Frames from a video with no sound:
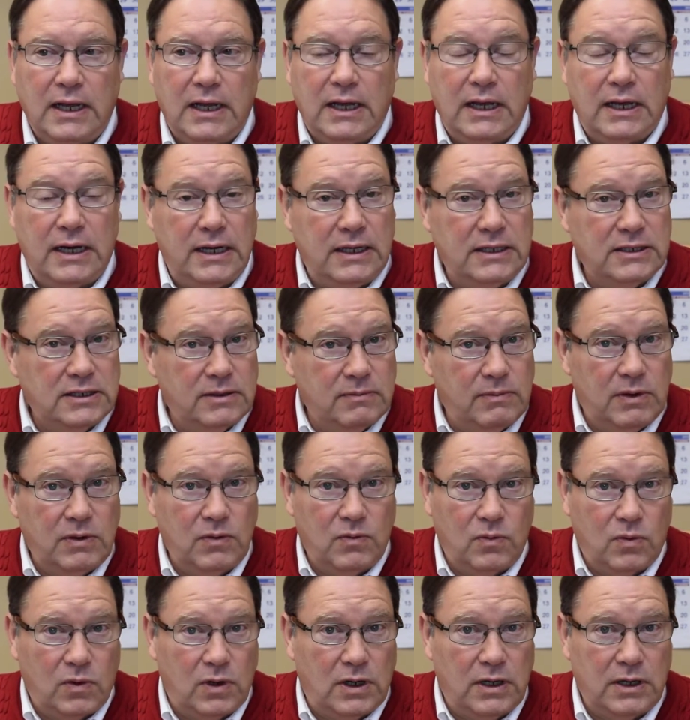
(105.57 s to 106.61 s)
It needs to be
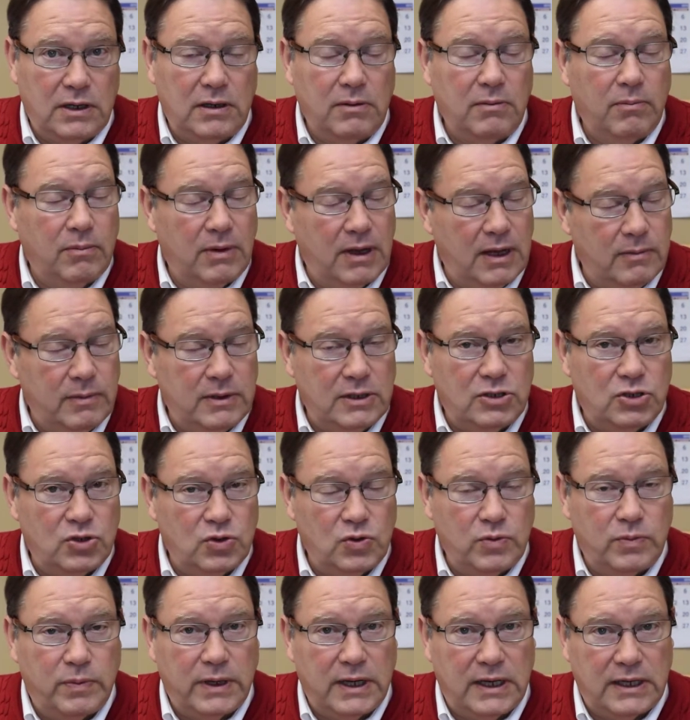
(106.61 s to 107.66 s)
one, maybe
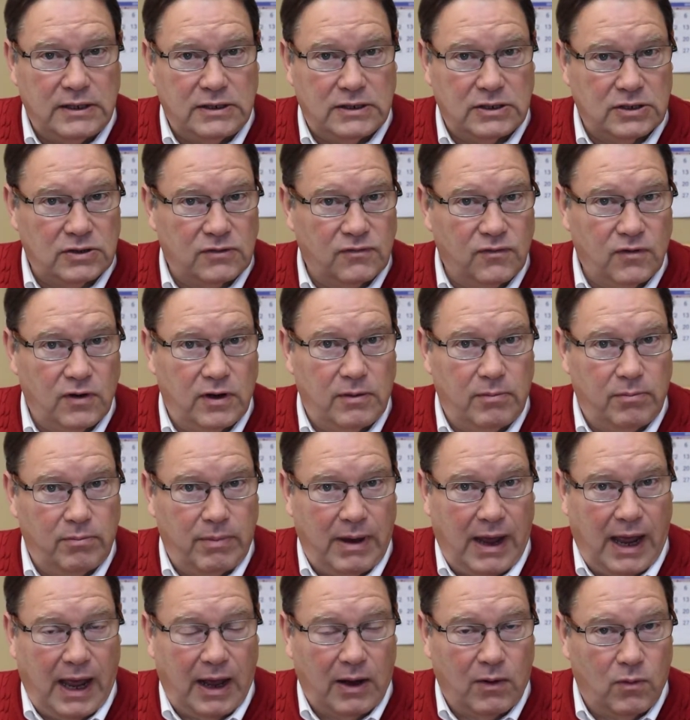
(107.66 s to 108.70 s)
two pages, front and
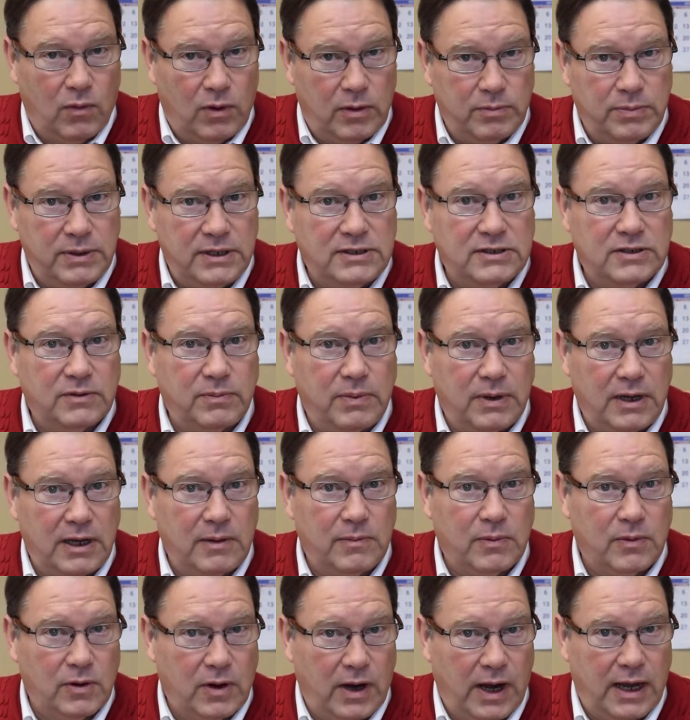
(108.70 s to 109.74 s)
back, one piece of
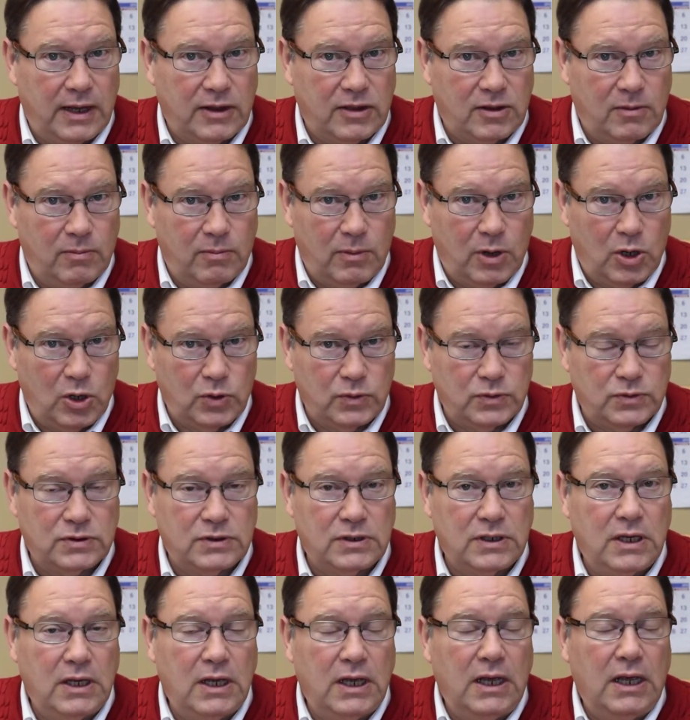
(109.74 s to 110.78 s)
paper at the most.
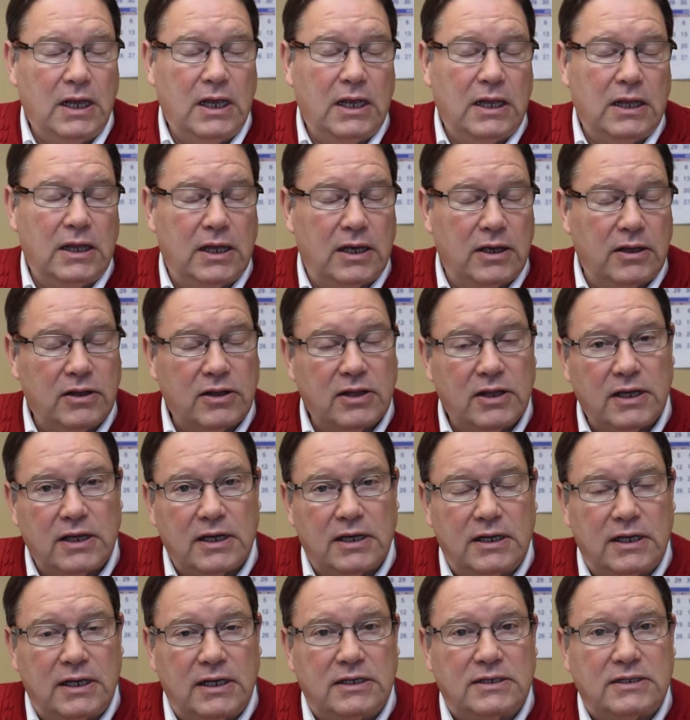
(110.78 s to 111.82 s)
The other thing
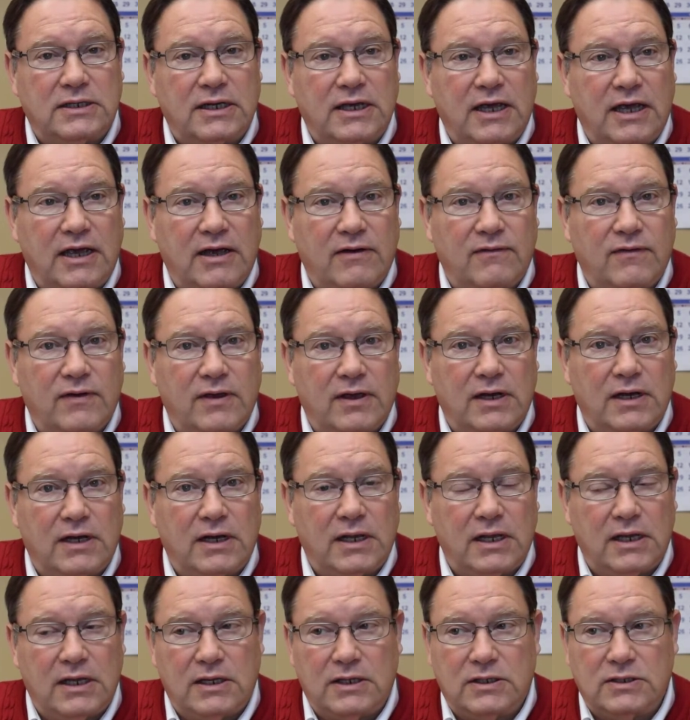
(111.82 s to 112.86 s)
it needs to have in
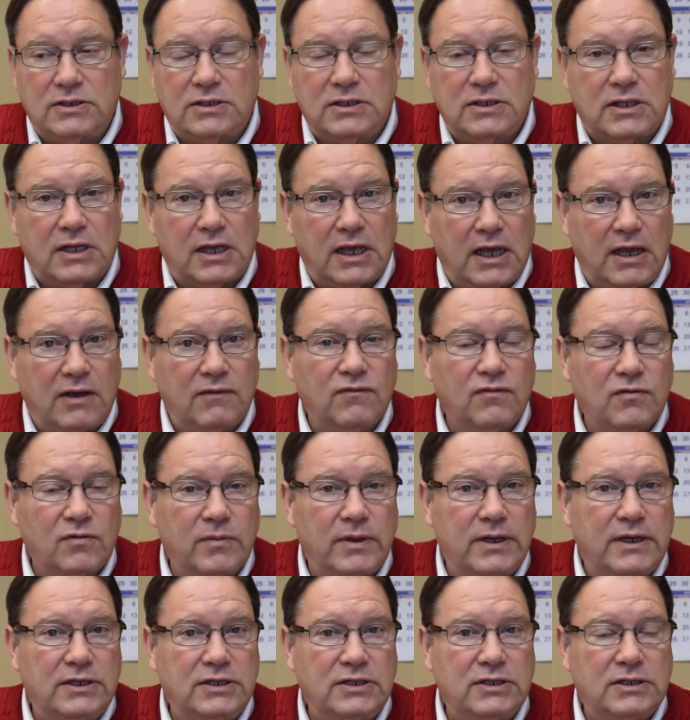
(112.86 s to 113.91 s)
it is the
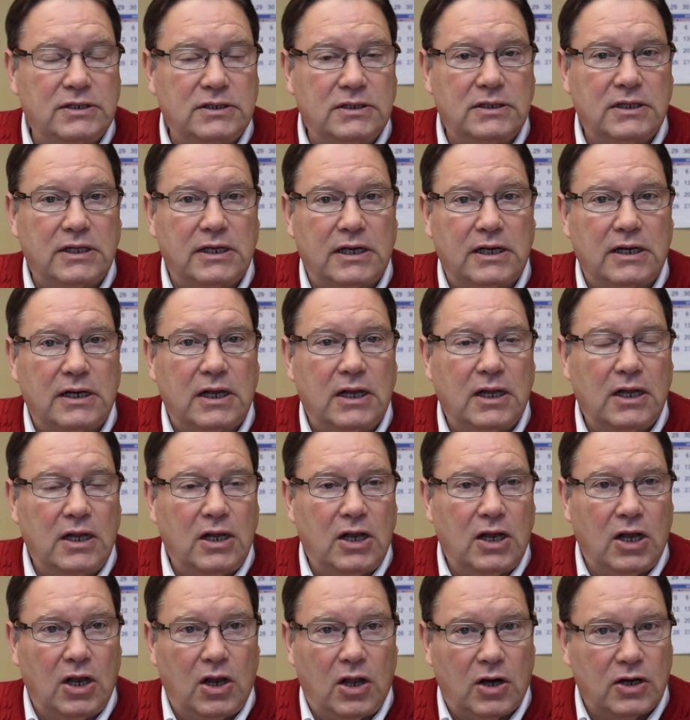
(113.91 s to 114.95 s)
information that
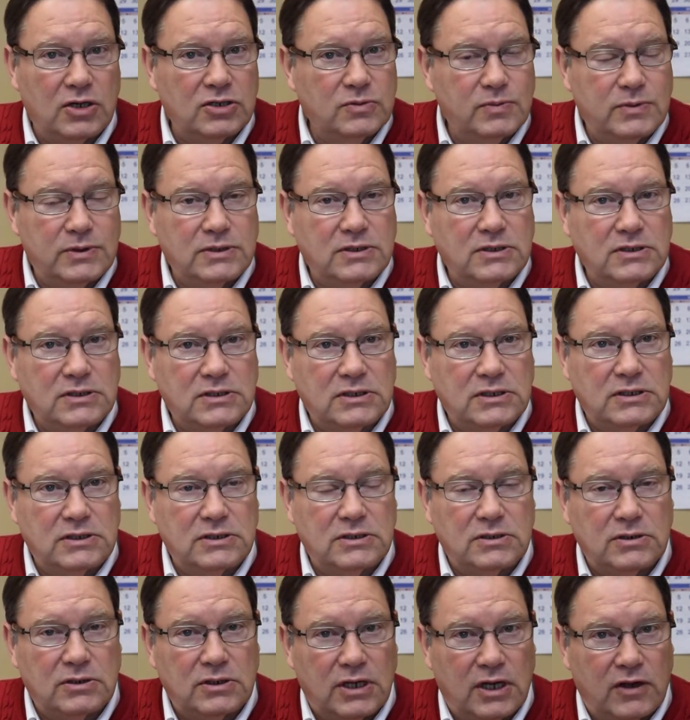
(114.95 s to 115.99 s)
large
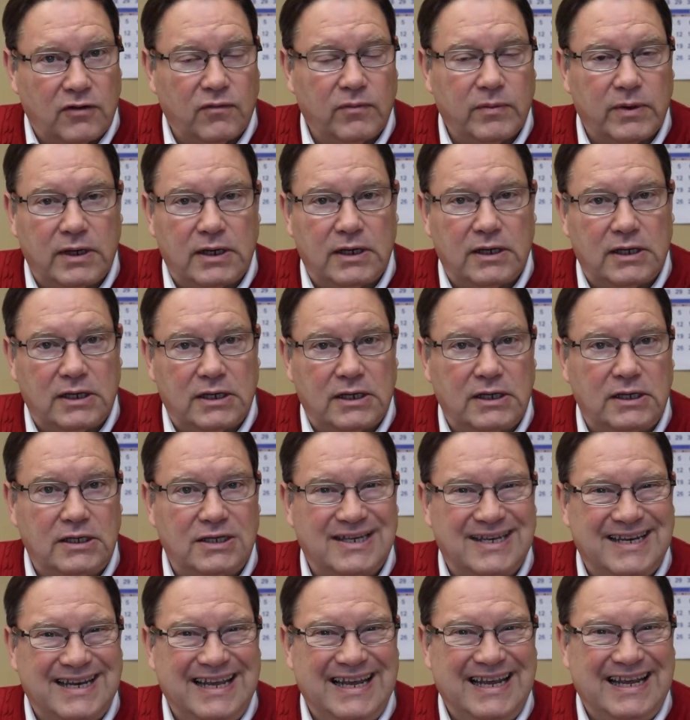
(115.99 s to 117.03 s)
businesses or government
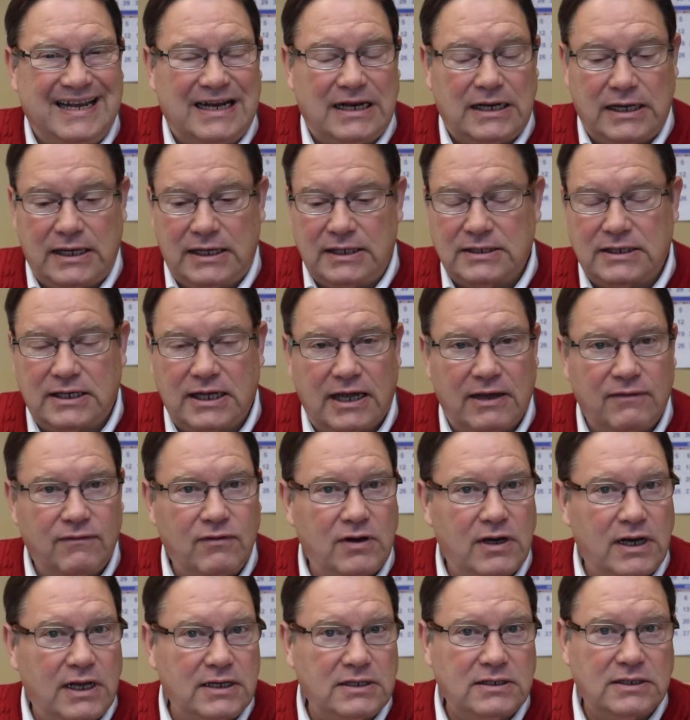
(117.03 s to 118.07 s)
entities need. It needs to have your
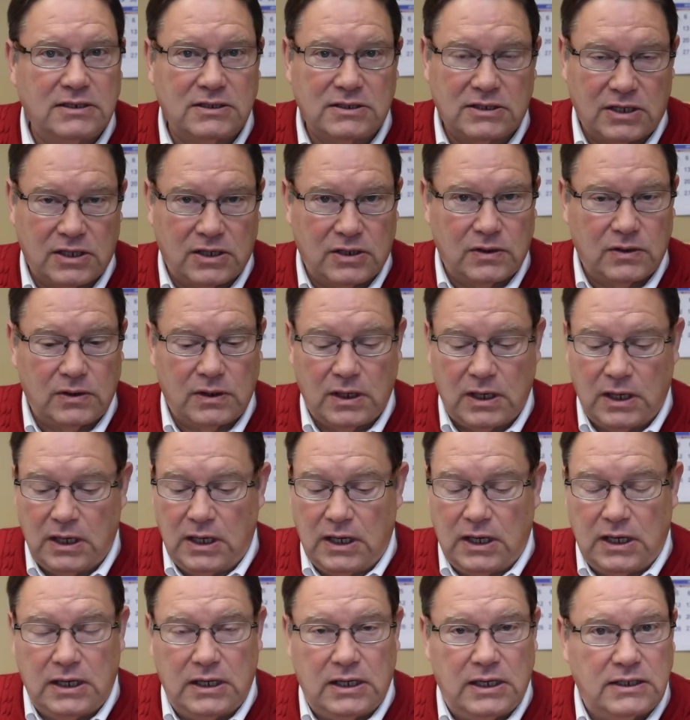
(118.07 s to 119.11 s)
NAICS code.
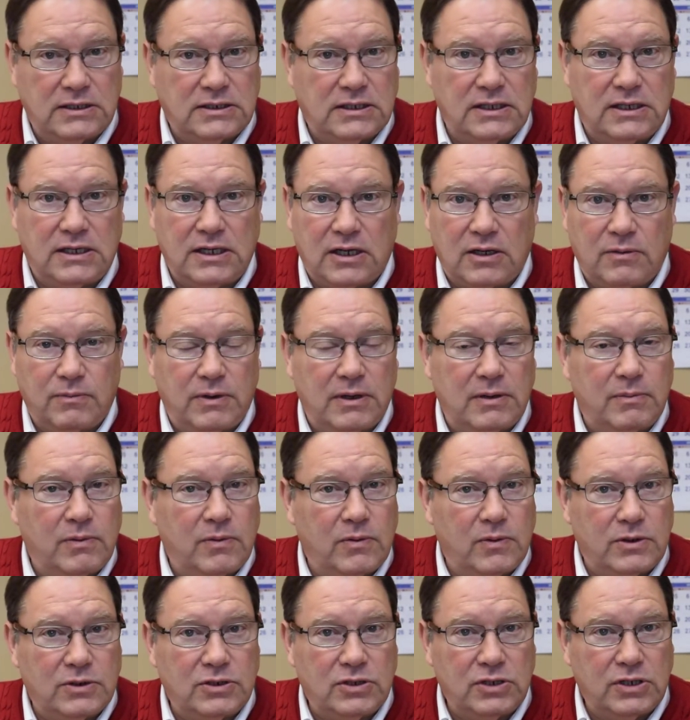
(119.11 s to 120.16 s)
It needs to tell people
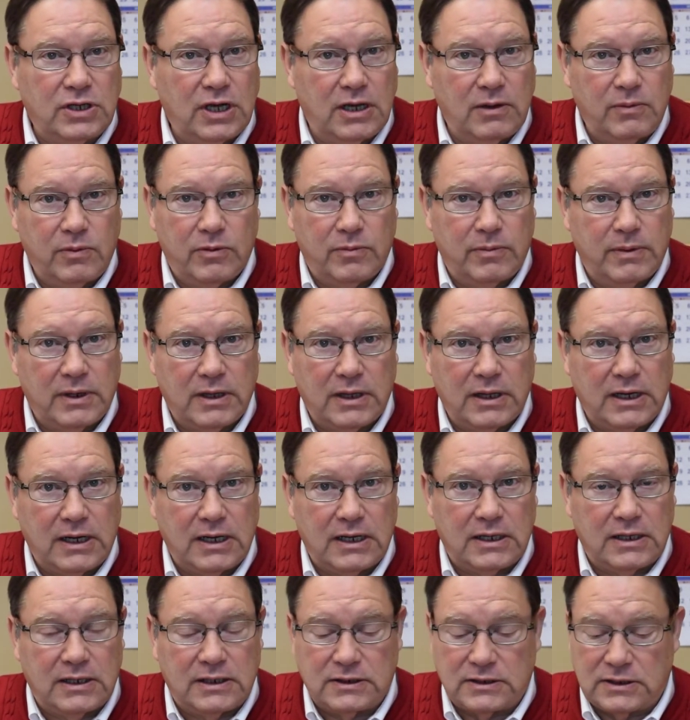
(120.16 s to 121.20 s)
what your
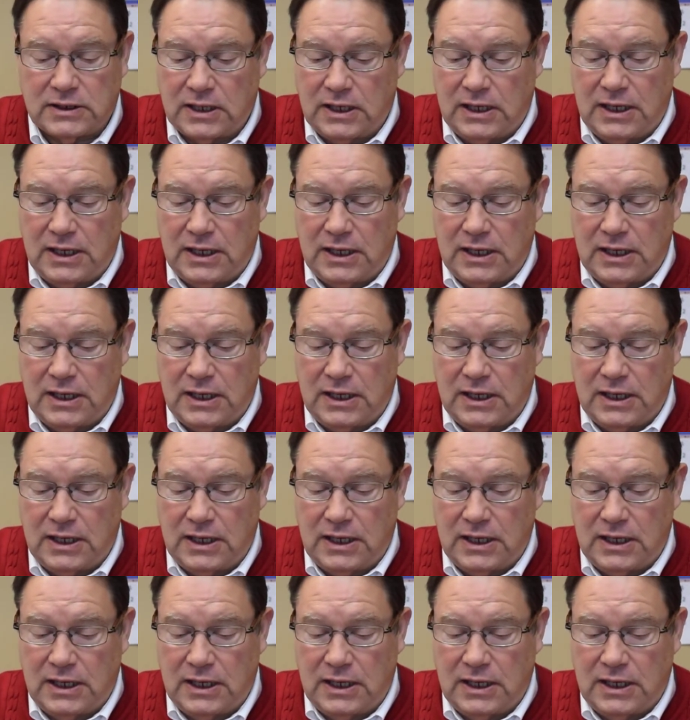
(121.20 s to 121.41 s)
capability is.